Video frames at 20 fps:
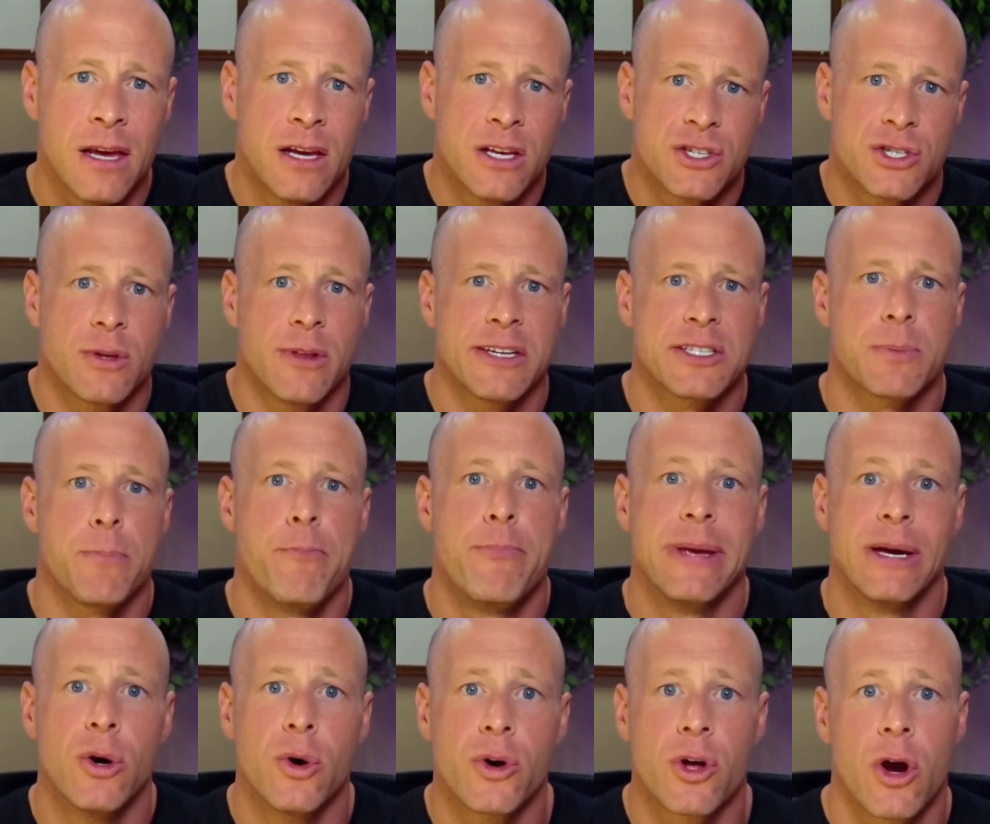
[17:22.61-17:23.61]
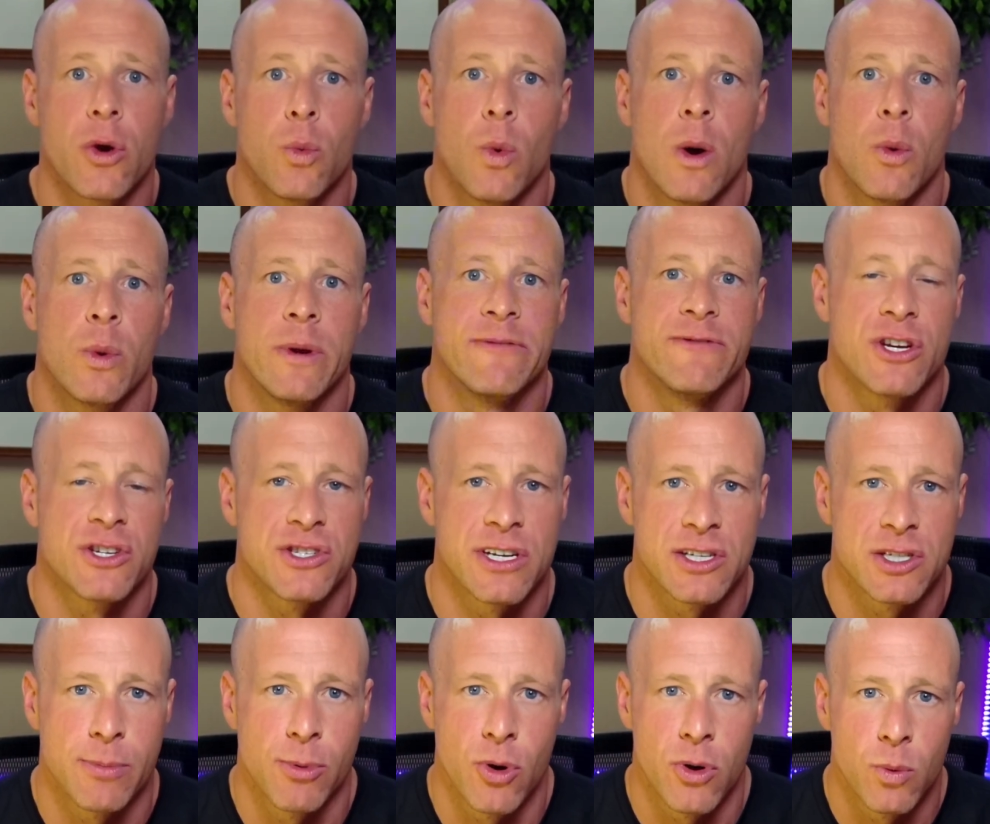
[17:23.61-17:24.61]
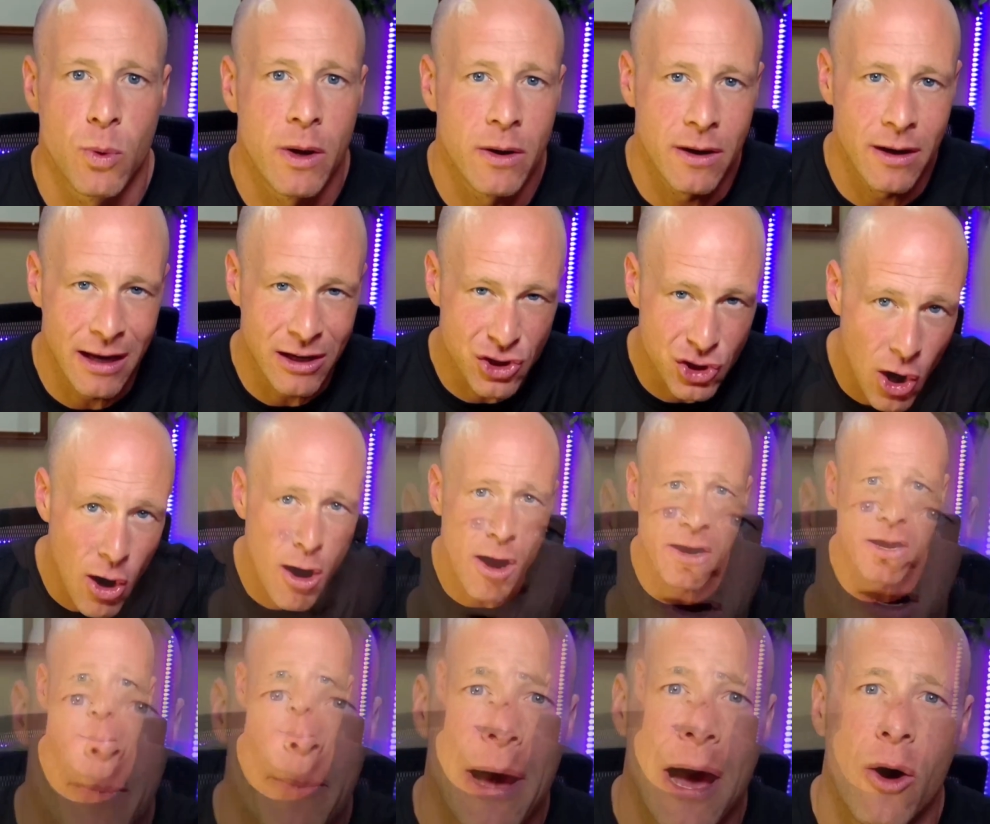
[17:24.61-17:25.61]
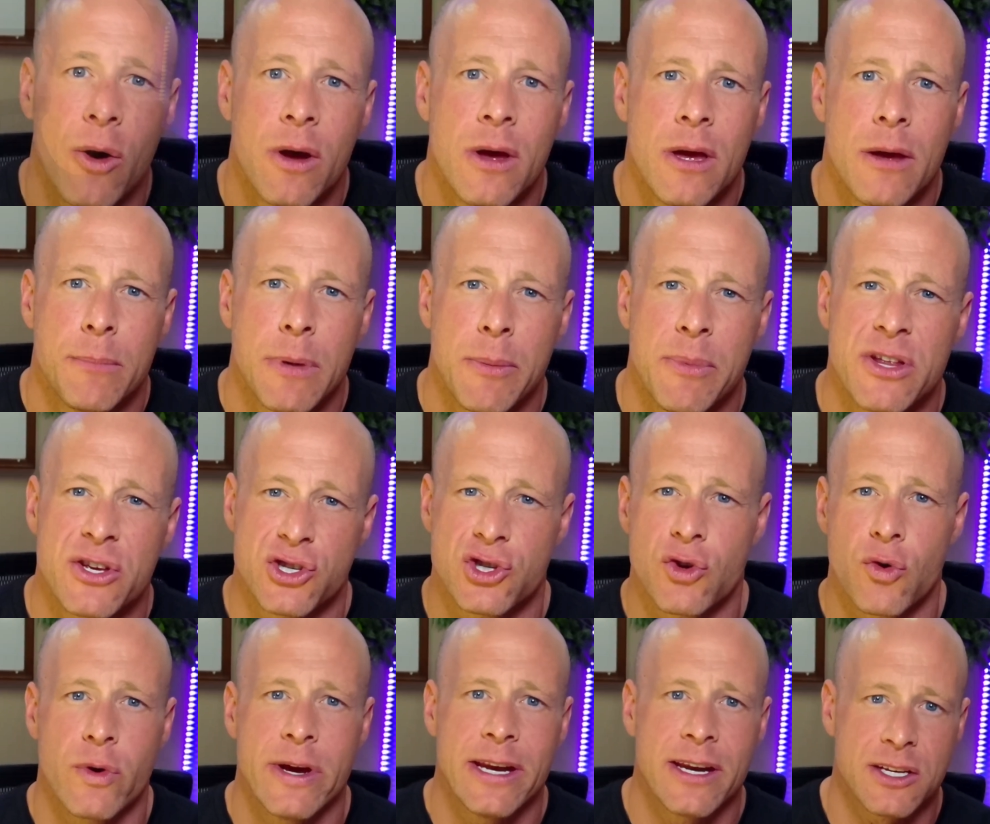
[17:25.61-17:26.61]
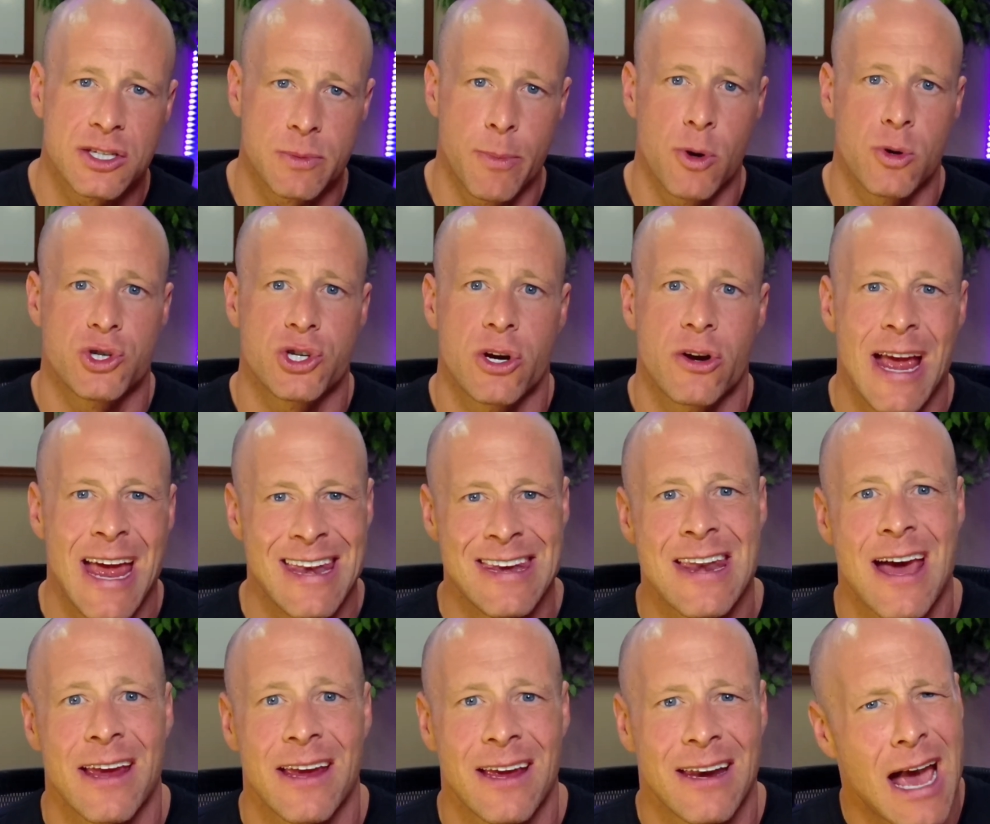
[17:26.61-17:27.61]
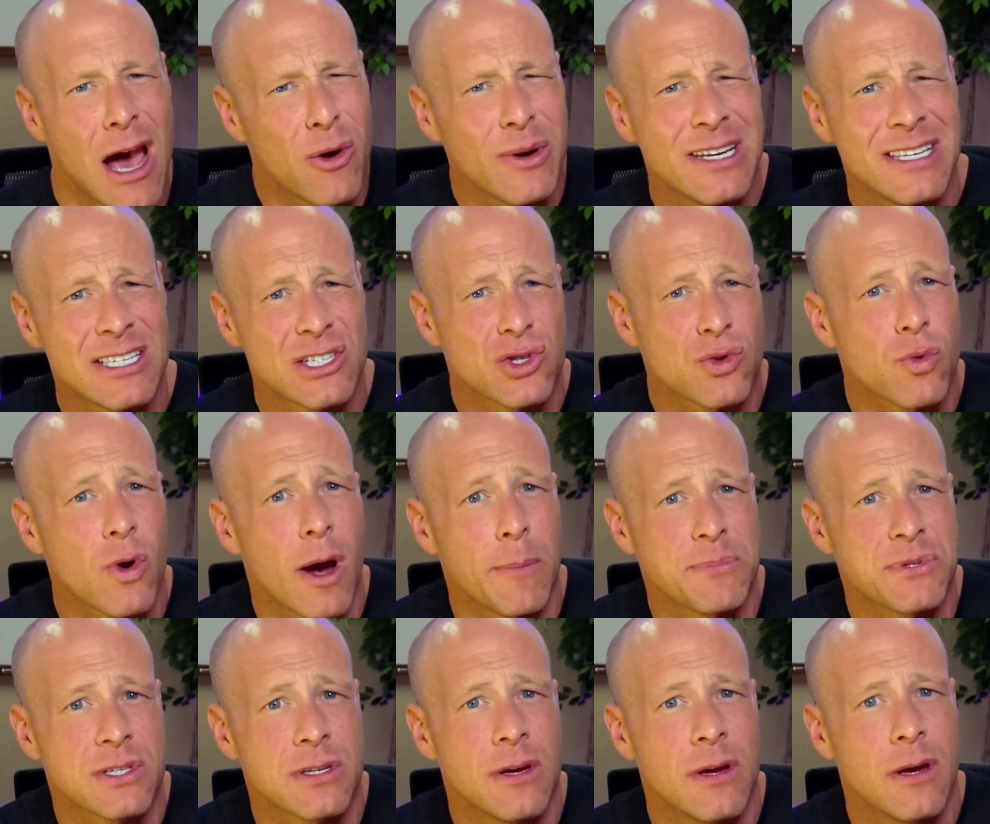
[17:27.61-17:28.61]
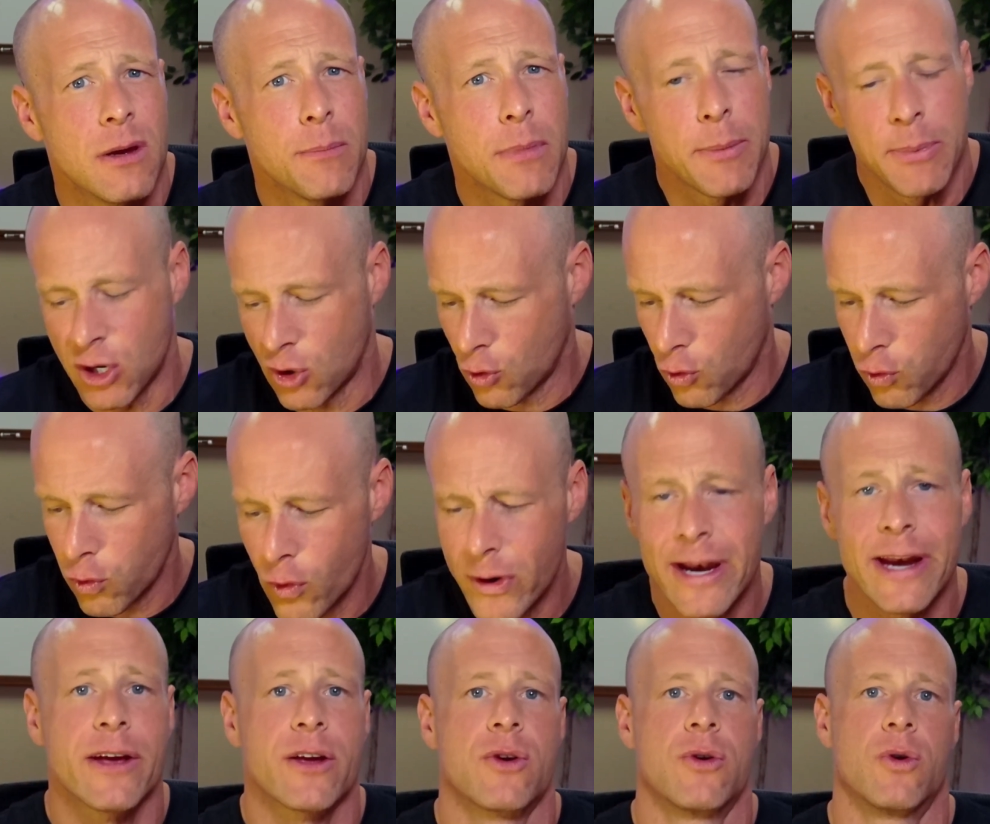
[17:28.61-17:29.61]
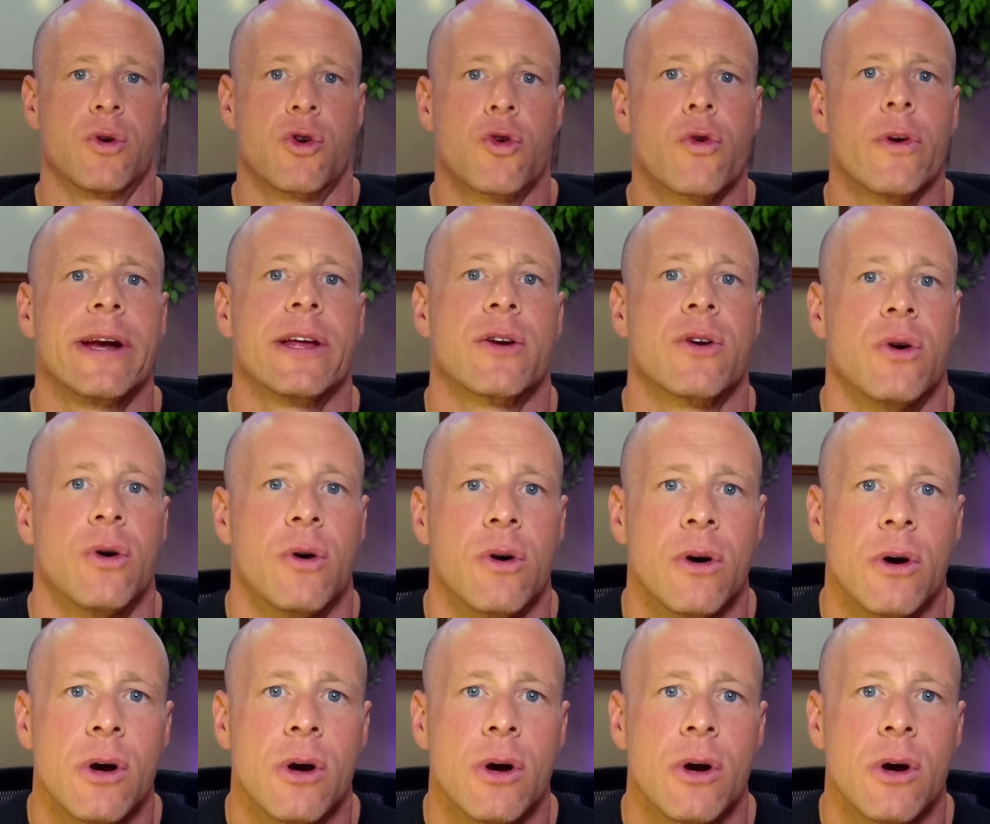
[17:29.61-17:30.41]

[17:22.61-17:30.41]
So let's build on what we've just explored and talk about maybe the screen exposure at night and how it disrupts maybe critical